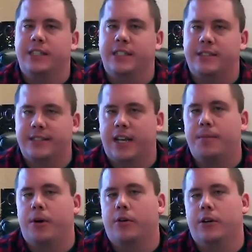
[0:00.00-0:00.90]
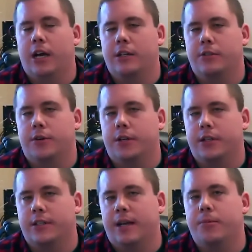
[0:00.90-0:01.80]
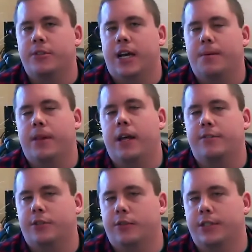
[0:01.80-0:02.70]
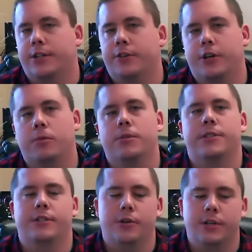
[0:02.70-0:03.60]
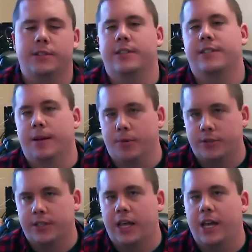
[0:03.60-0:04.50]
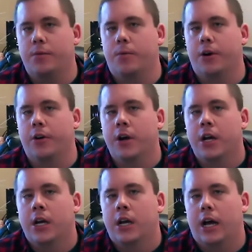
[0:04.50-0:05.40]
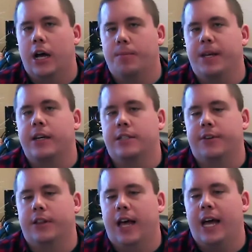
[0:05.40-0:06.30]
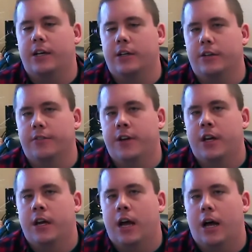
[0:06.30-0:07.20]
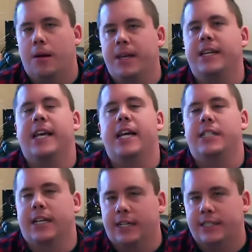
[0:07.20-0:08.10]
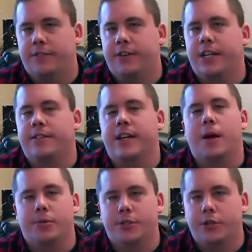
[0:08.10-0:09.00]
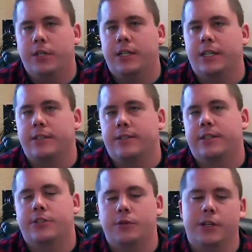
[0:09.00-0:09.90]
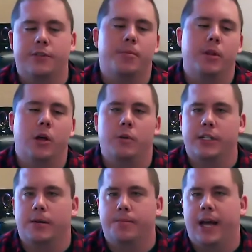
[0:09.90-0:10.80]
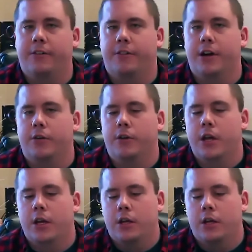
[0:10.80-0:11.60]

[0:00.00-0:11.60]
in the summer. Uh, during the summertime, a lot of students undergo what's known as the summer slide, where uh, because of a lack of um, engaging activities and opportunities, students from yeah. a low income background